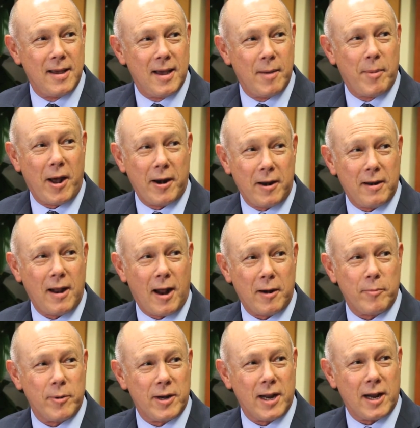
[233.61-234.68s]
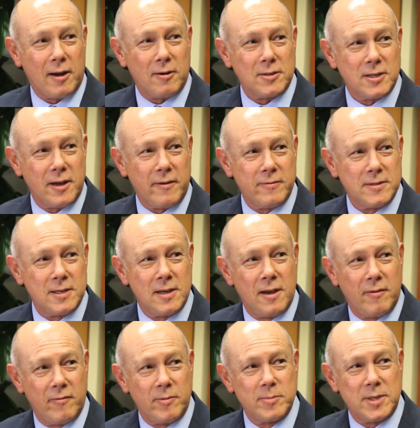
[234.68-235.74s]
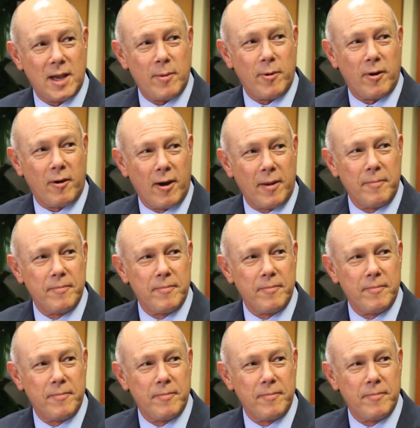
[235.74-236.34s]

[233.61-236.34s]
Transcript: about how to protect ourselves from cybercrime?